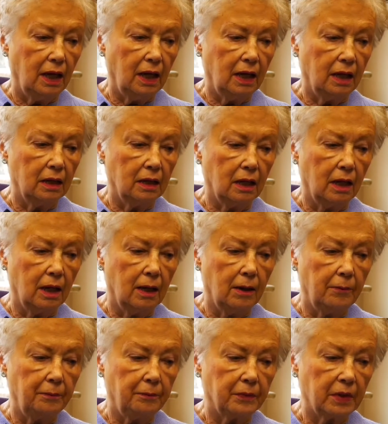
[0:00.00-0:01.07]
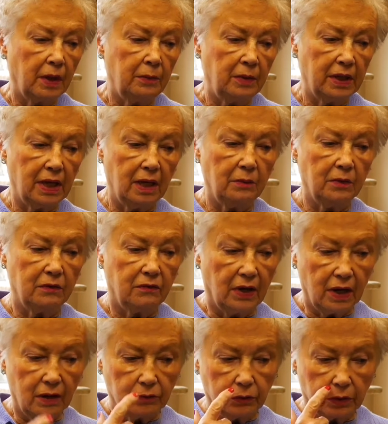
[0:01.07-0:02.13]
And I became
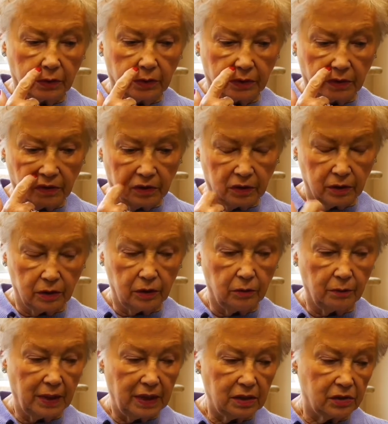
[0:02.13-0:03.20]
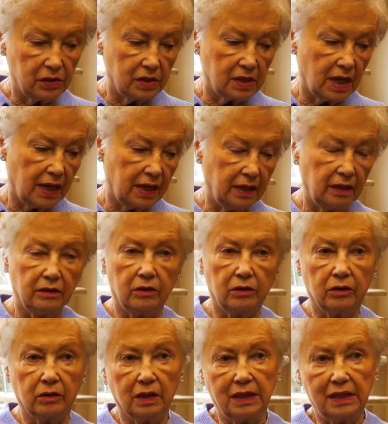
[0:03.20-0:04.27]
involved with the Humane Society in the
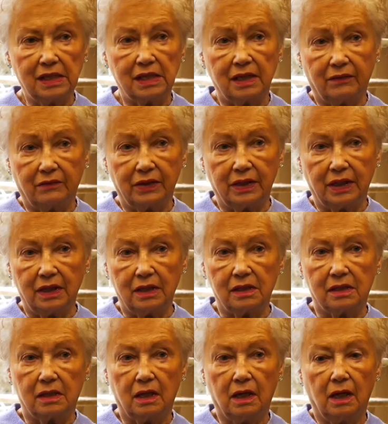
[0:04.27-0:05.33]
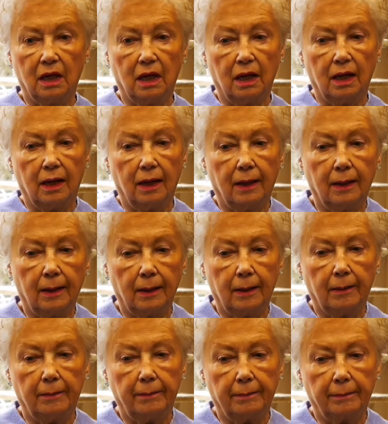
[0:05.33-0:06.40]
early 70s.
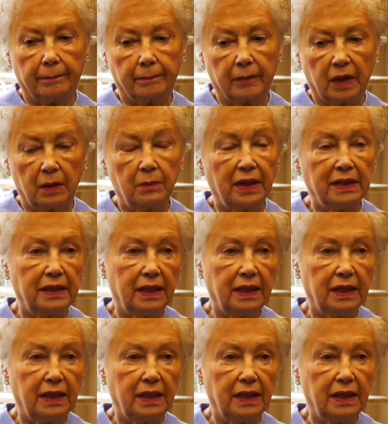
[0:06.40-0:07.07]
My